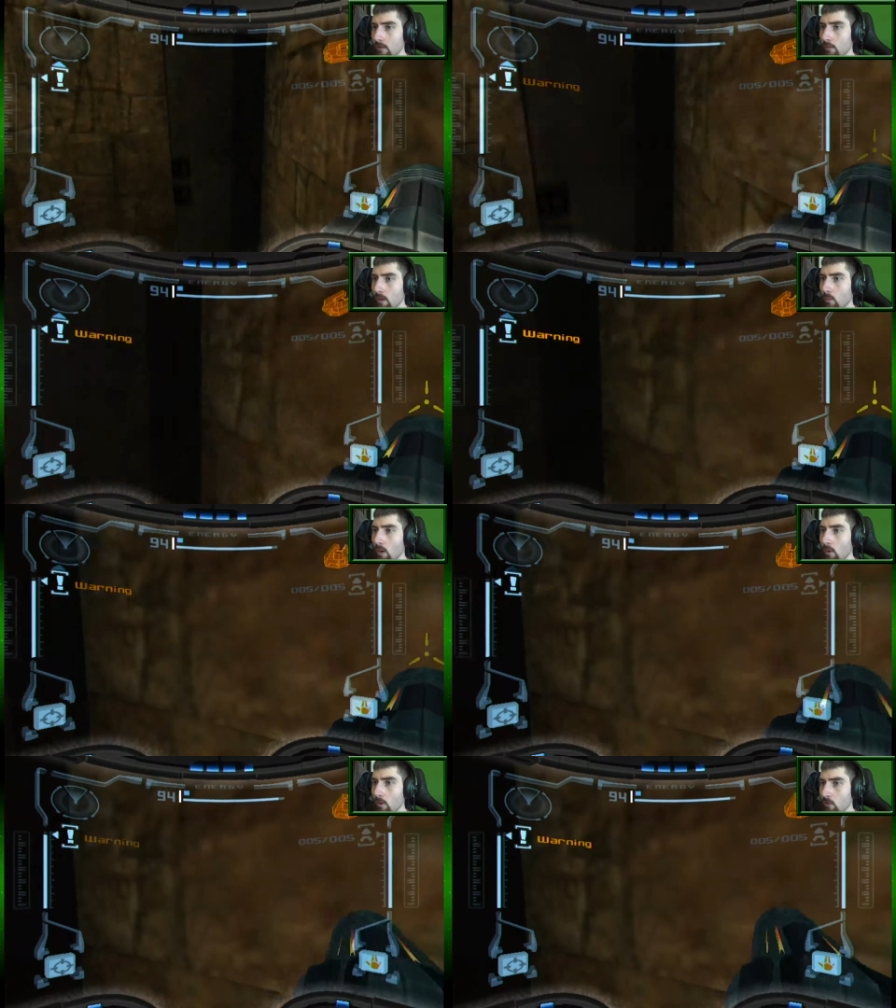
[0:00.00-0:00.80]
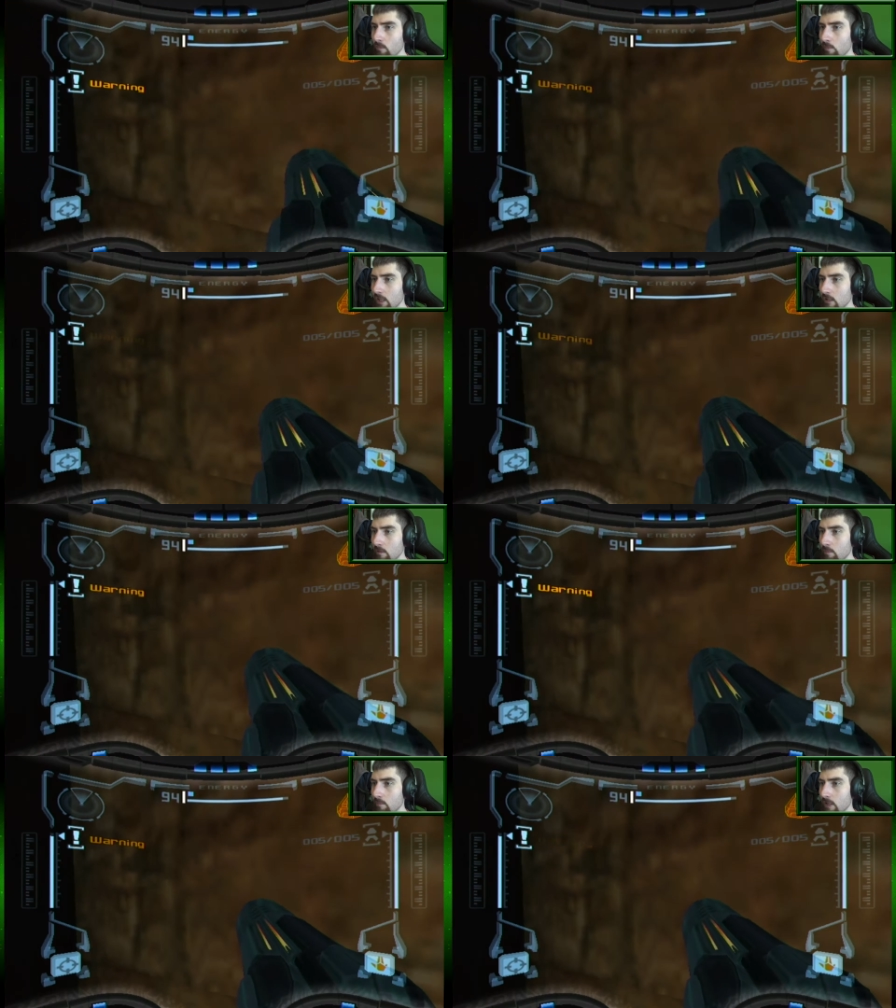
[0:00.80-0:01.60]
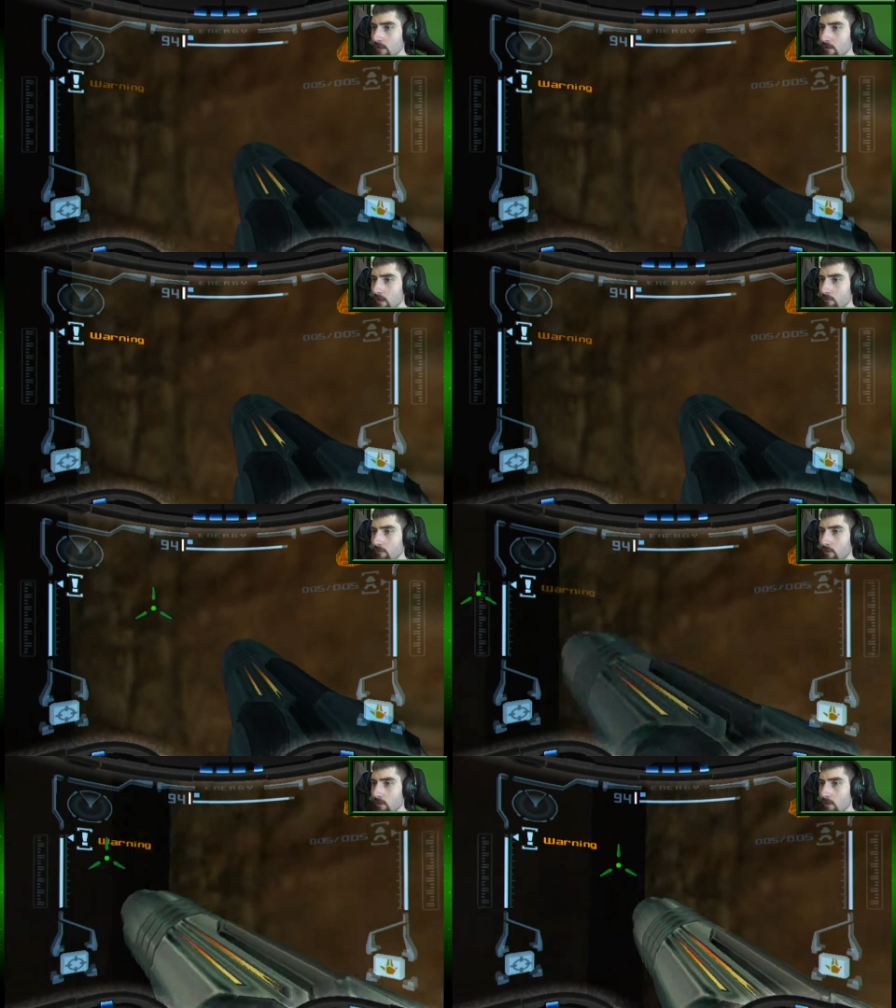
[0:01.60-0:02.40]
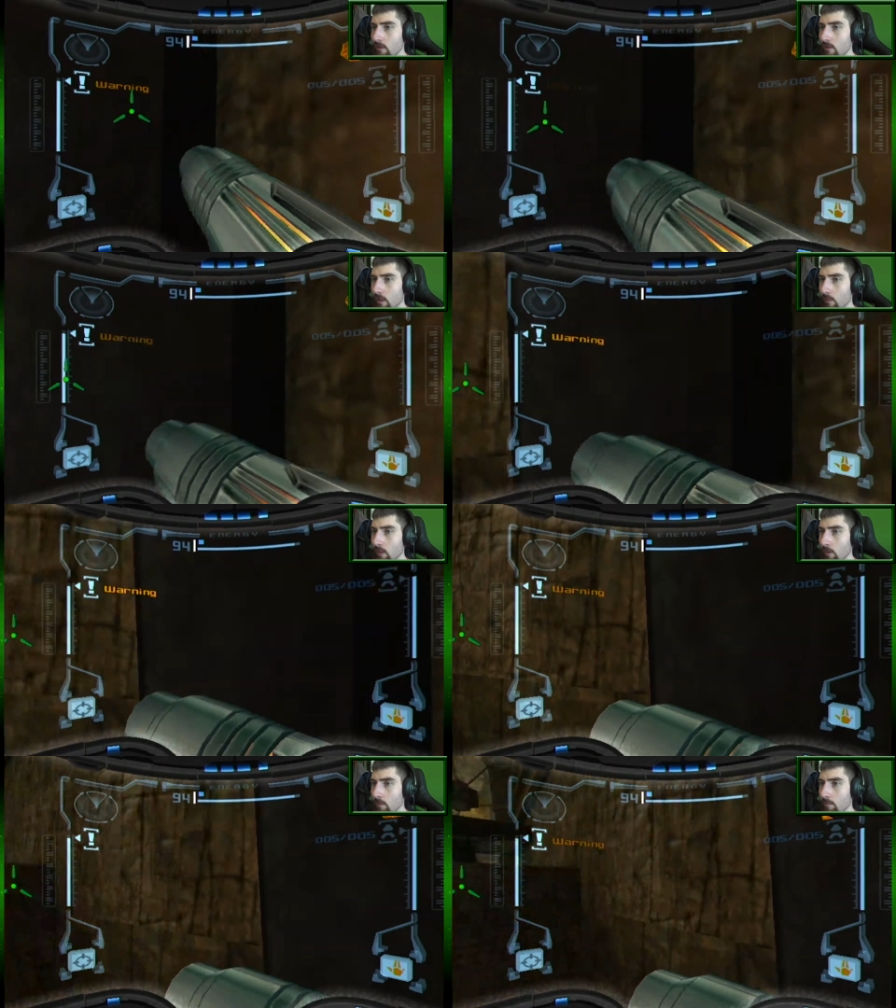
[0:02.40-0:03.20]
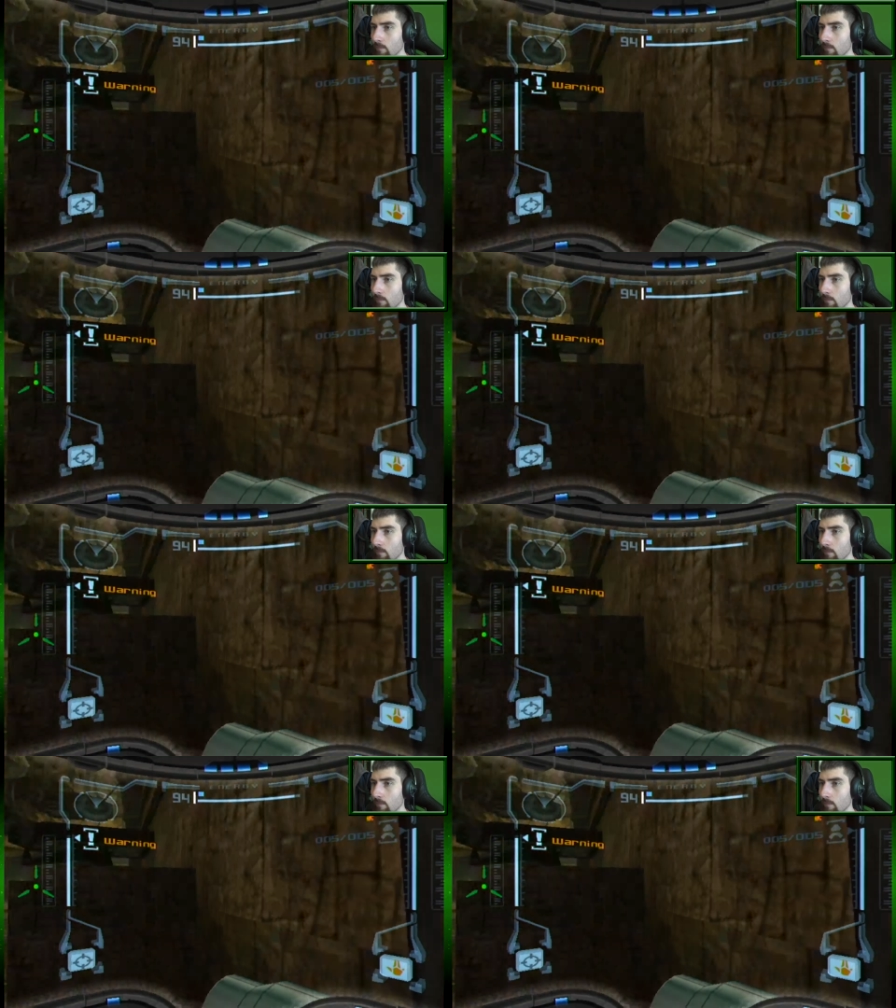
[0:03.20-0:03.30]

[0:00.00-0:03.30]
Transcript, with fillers: Whoa, whoa, whoa. Spinny, spinny stuff. There we go.